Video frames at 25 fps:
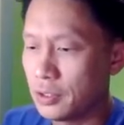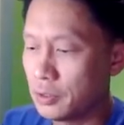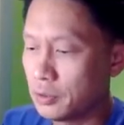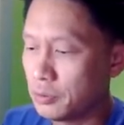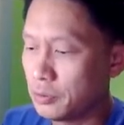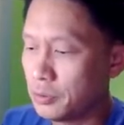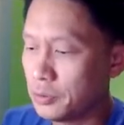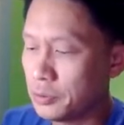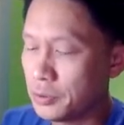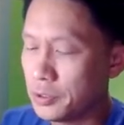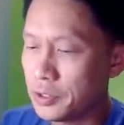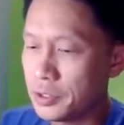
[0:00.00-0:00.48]

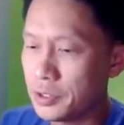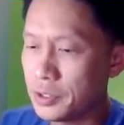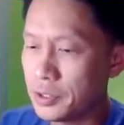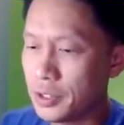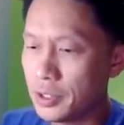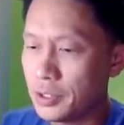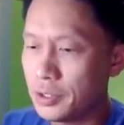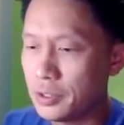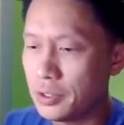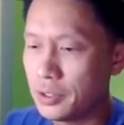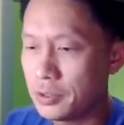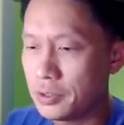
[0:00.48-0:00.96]
We'll
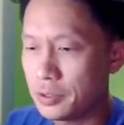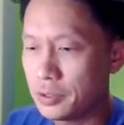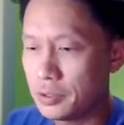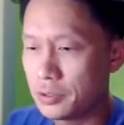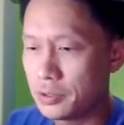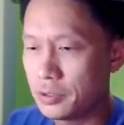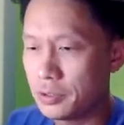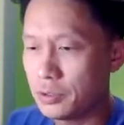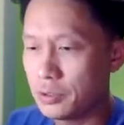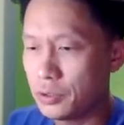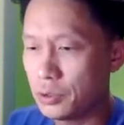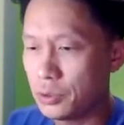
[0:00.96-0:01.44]
assign
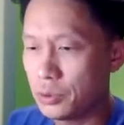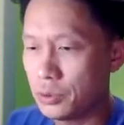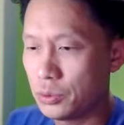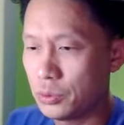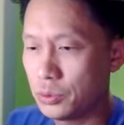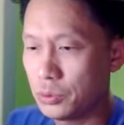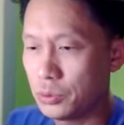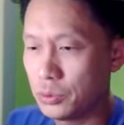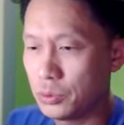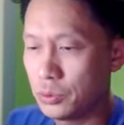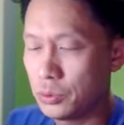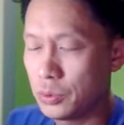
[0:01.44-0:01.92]
this
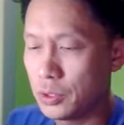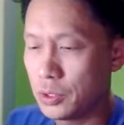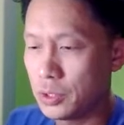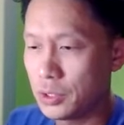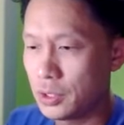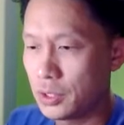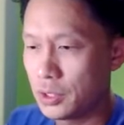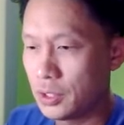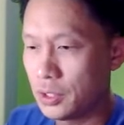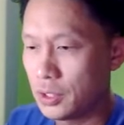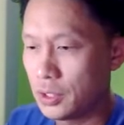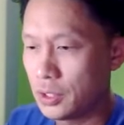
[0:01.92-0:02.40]
to
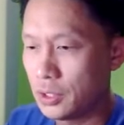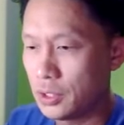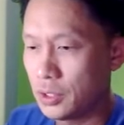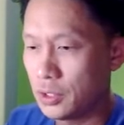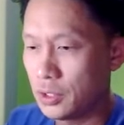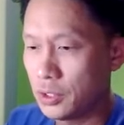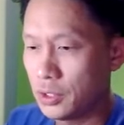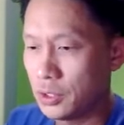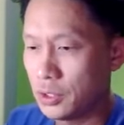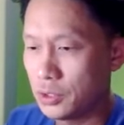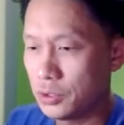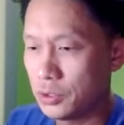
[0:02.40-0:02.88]

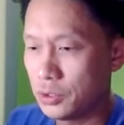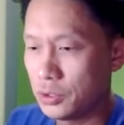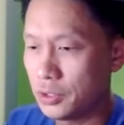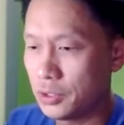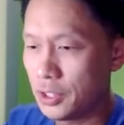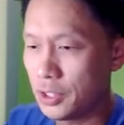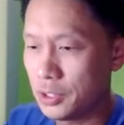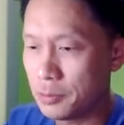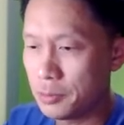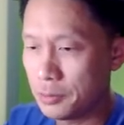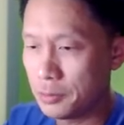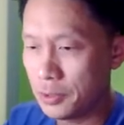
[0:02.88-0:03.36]

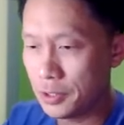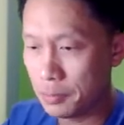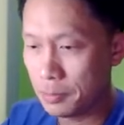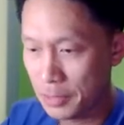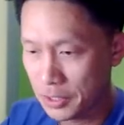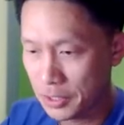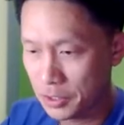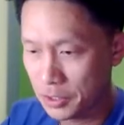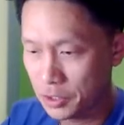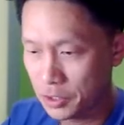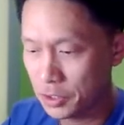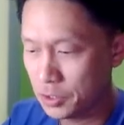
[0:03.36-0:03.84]
get the
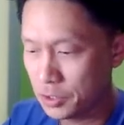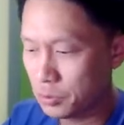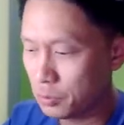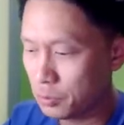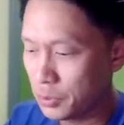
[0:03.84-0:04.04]
messages.